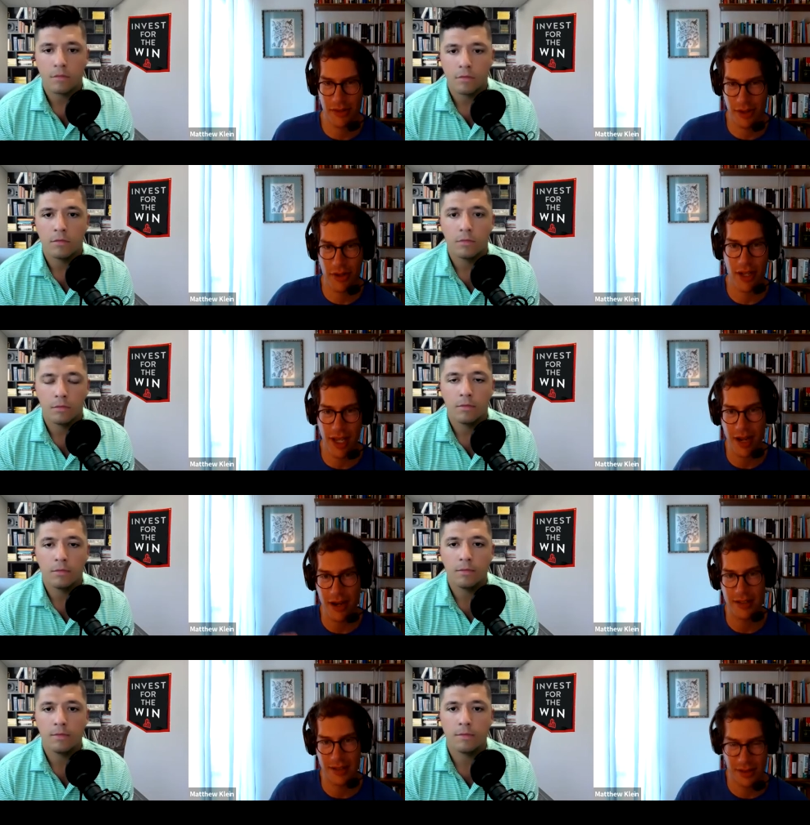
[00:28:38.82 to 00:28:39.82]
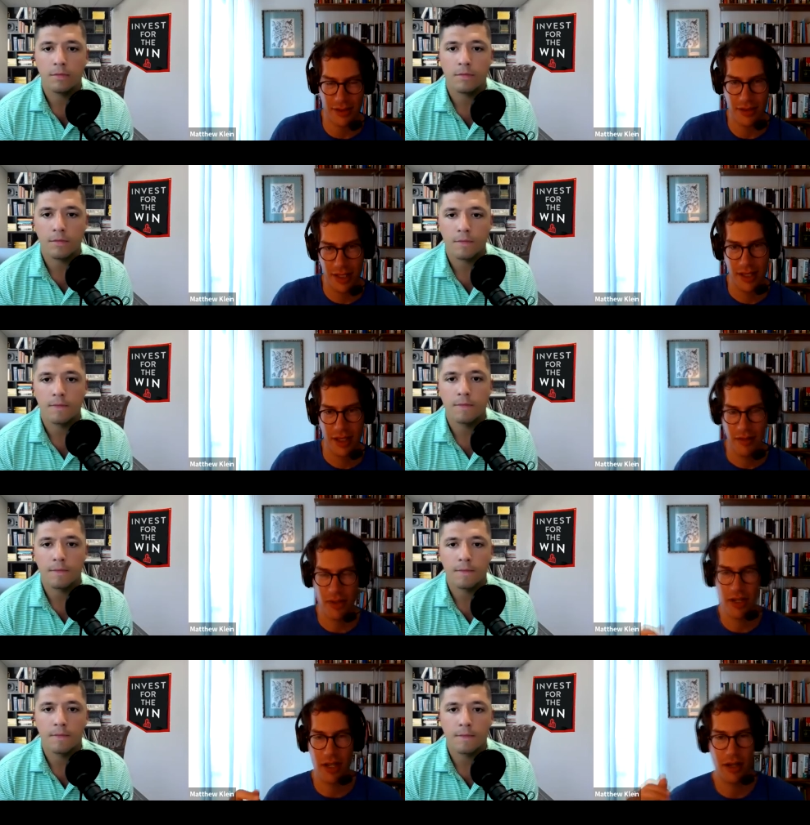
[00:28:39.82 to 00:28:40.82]
Speaker 1: like, okay, how do these things all fit
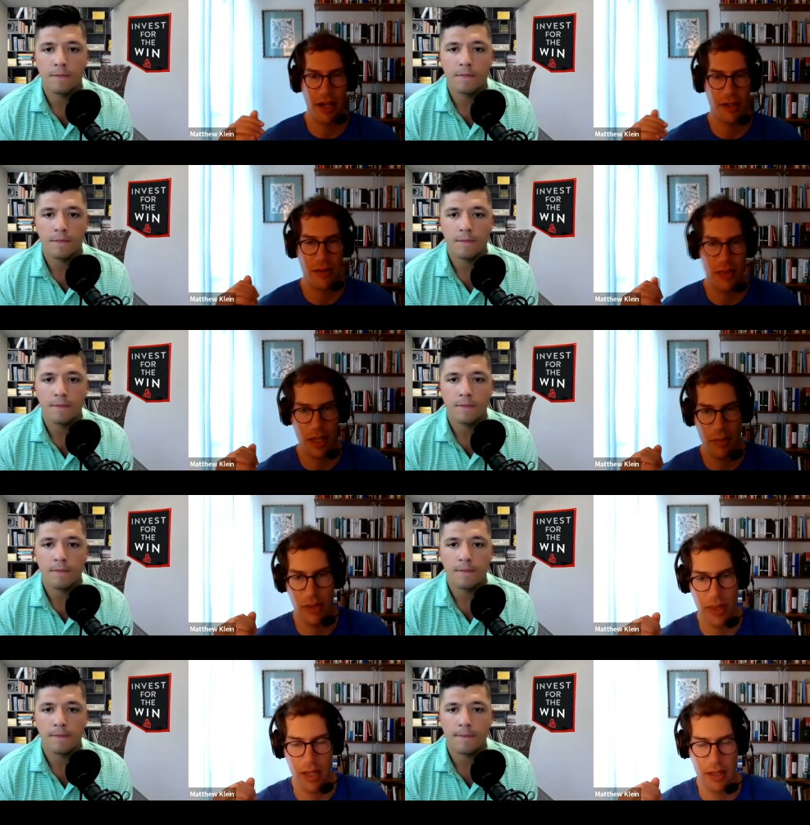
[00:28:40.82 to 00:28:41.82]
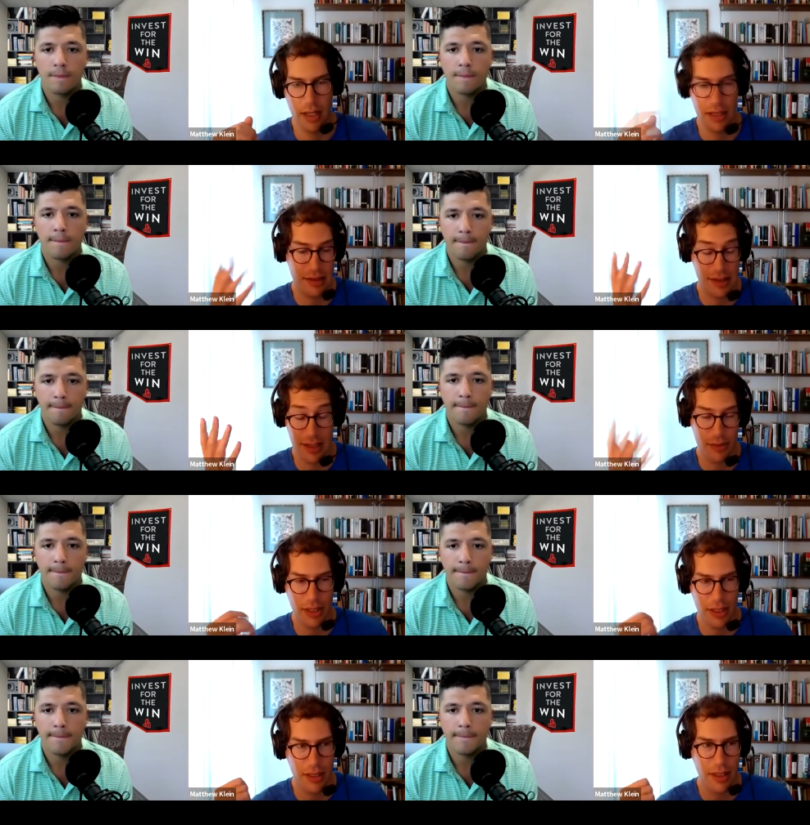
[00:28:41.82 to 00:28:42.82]
together and how should we think about that? And that's, that's
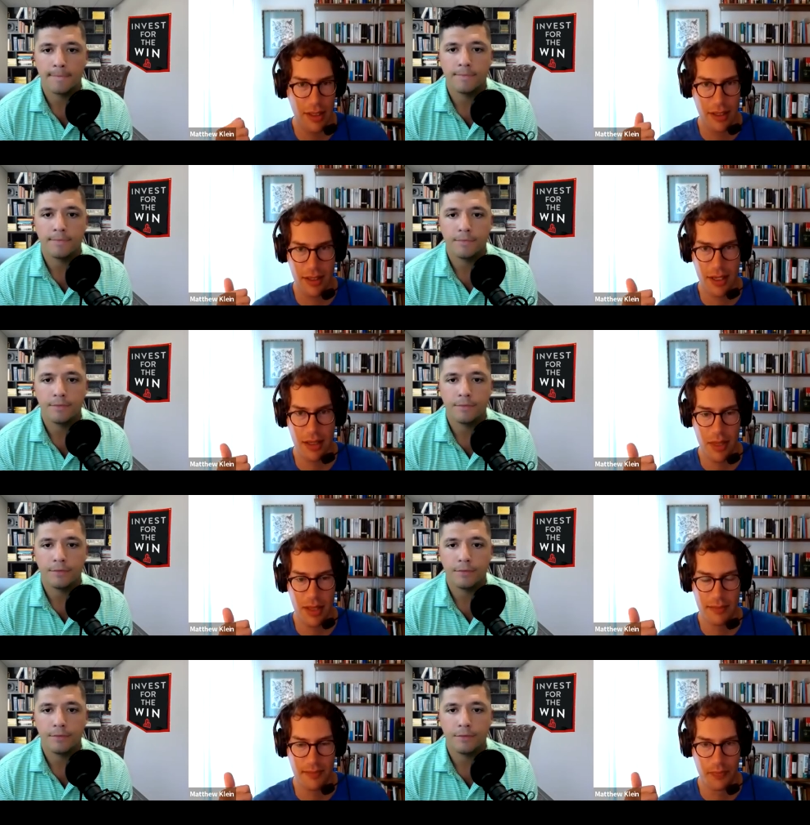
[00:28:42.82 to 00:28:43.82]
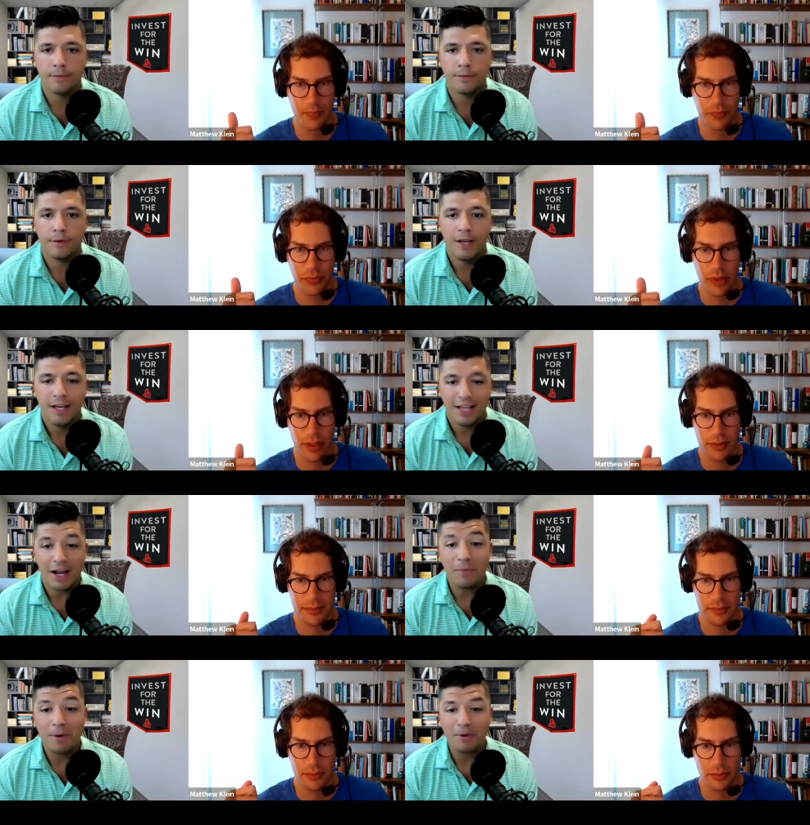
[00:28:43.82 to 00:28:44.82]
really kind of the method.
Speaker 2: Yeah, I
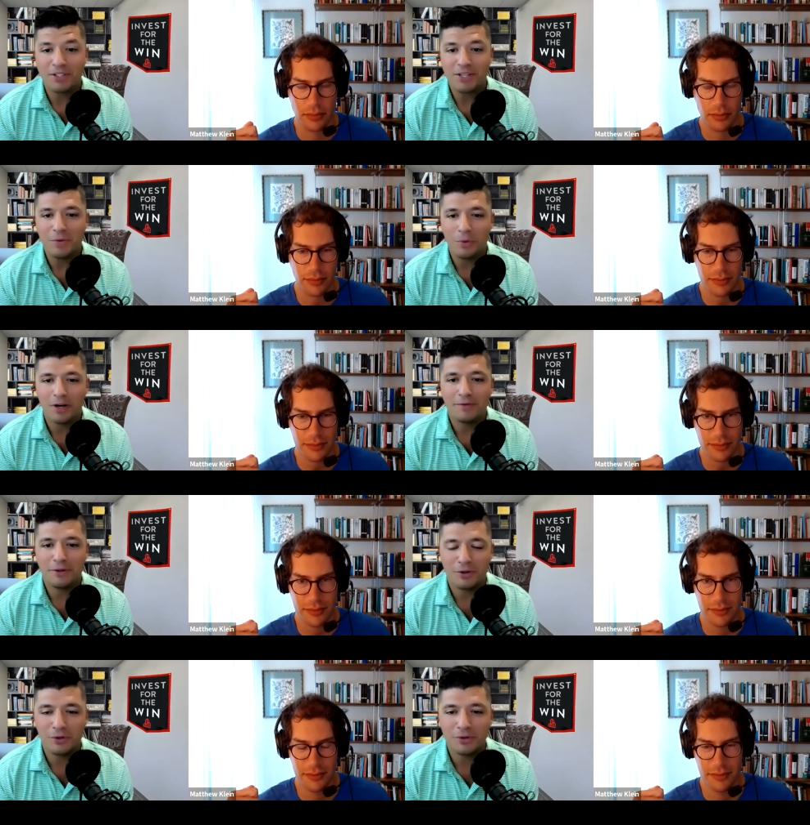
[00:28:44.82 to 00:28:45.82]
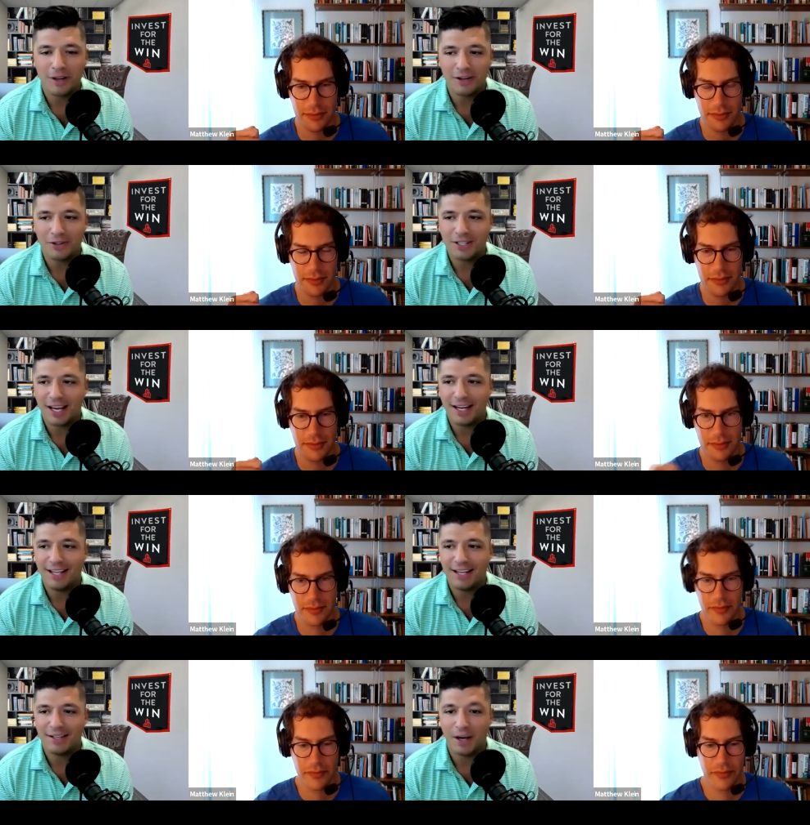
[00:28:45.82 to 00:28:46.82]
remember seeing one of your newsletters saying
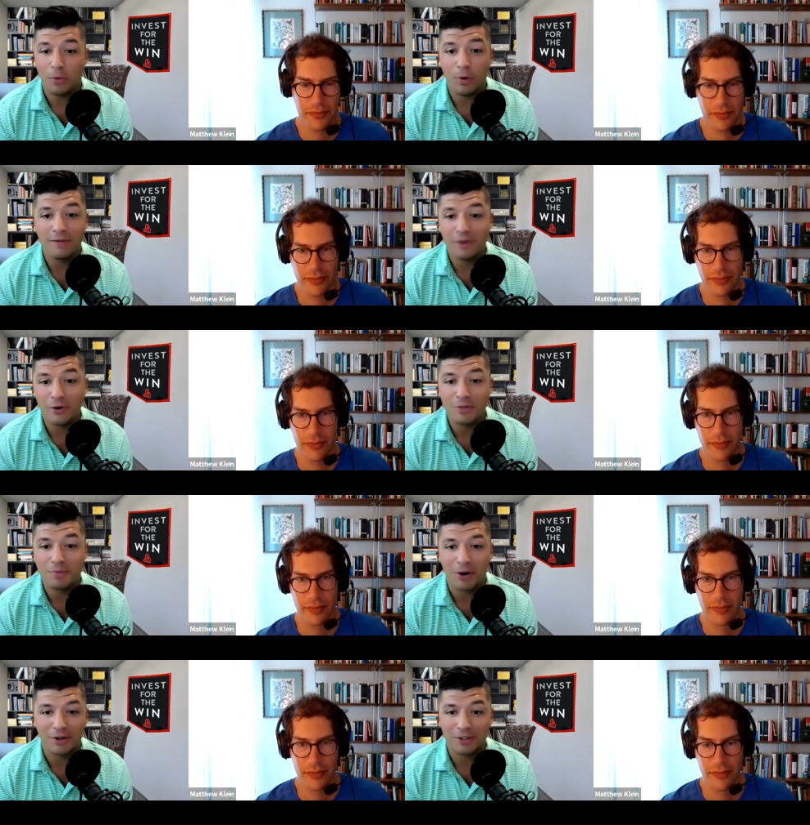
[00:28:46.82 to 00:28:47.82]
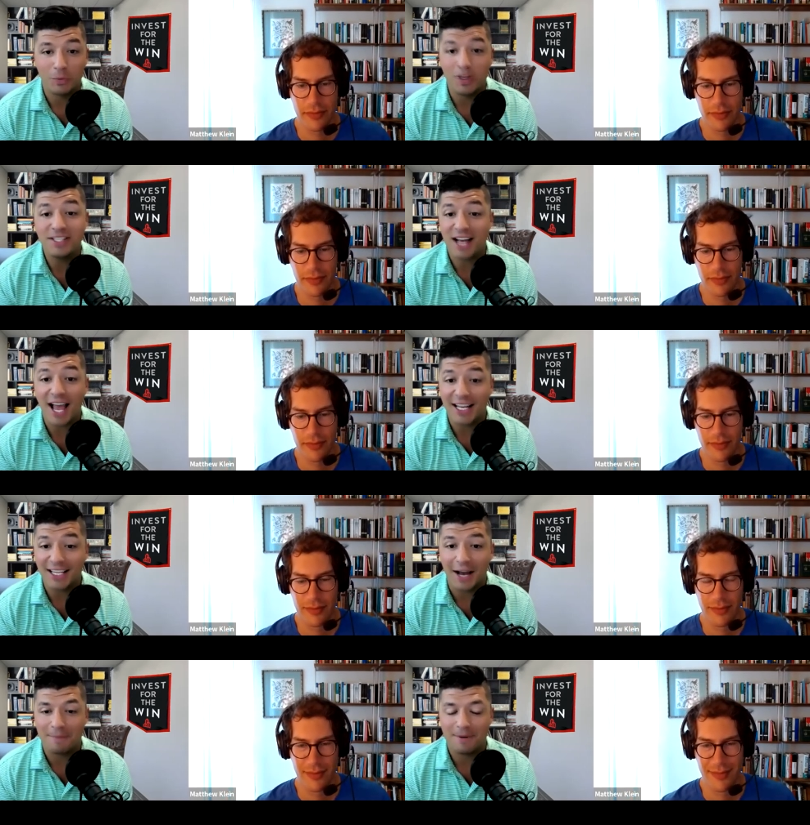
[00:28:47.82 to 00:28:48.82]
that uh, one of those markers wasn't adding
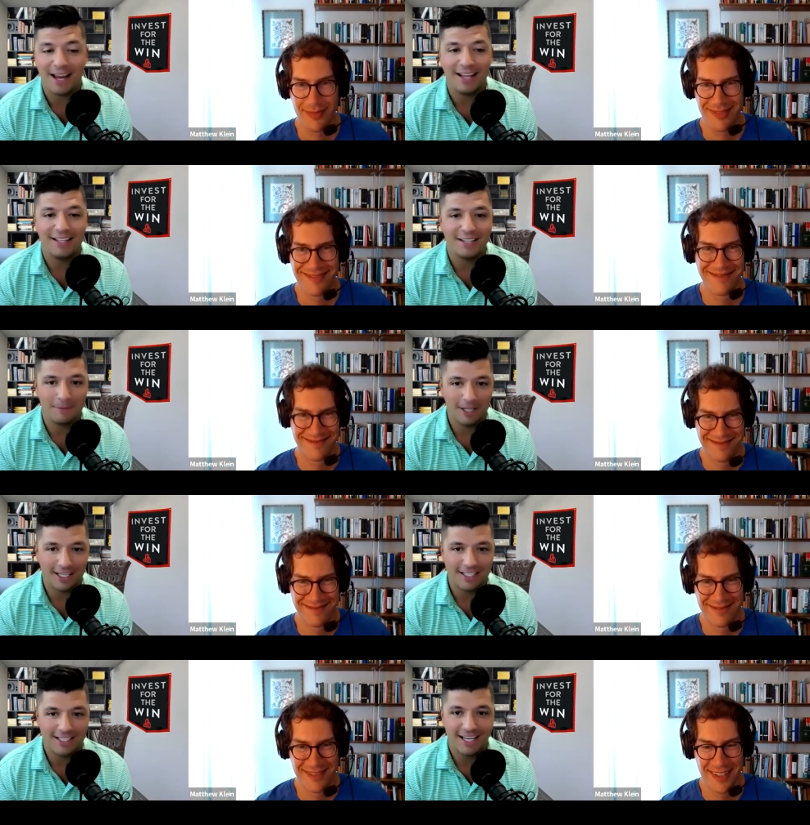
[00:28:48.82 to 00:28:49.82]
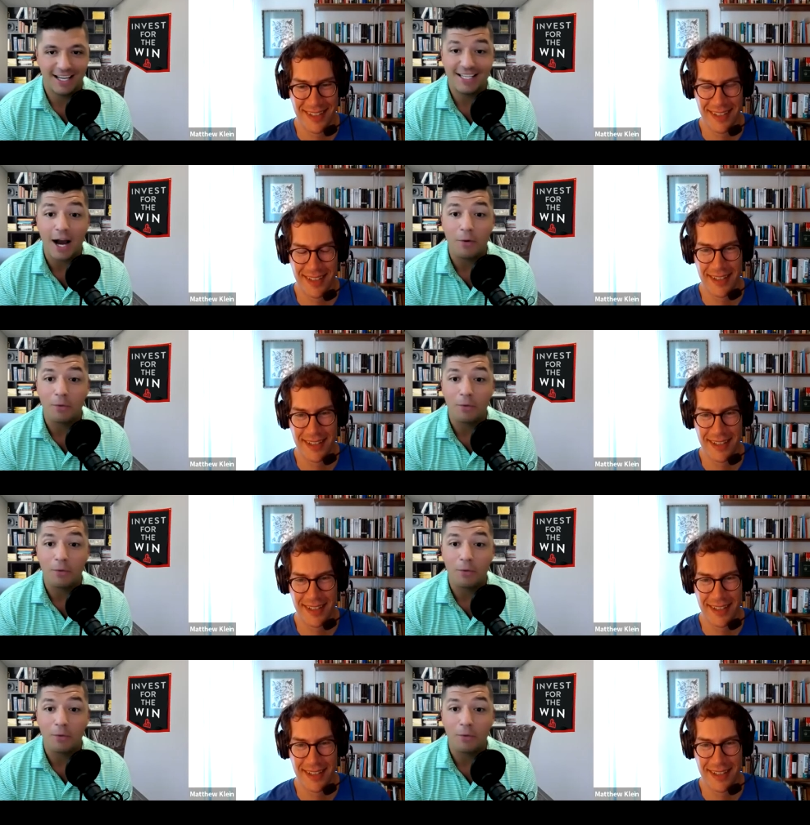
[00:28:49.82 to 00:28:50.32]
up and something is uh, not